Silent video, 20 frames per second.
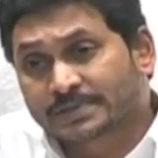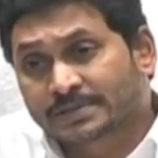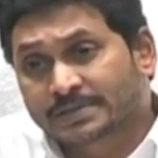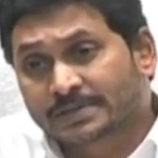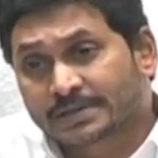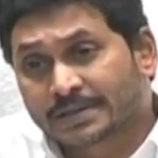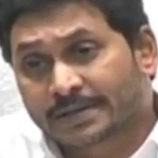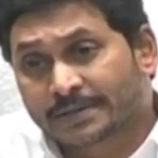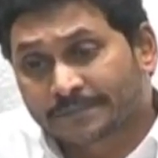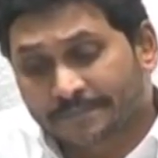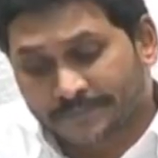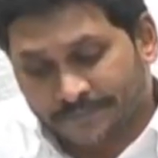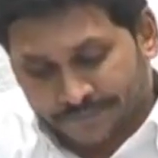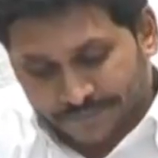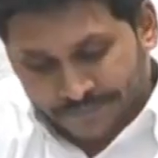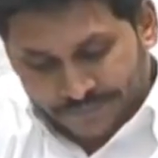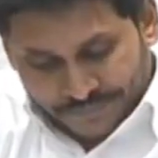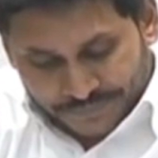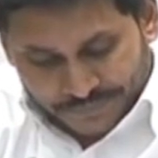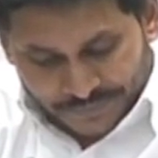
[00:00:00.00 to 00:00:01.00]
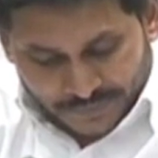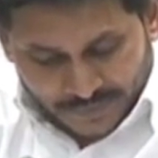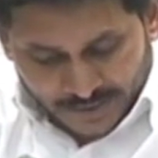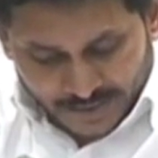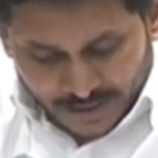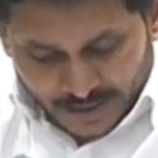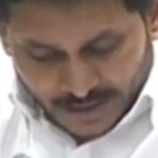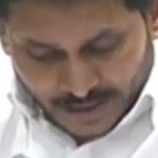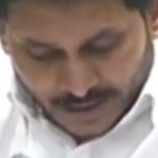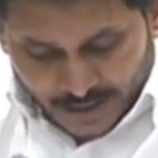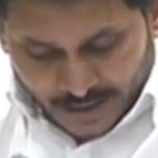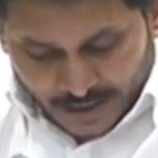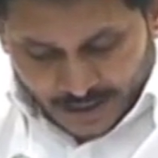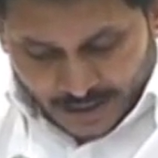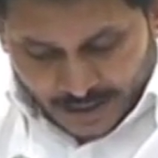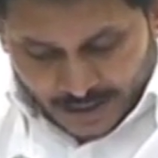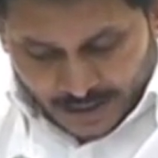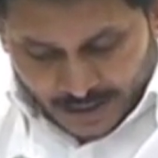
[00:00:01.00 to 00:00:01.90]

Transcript: (no one is talking)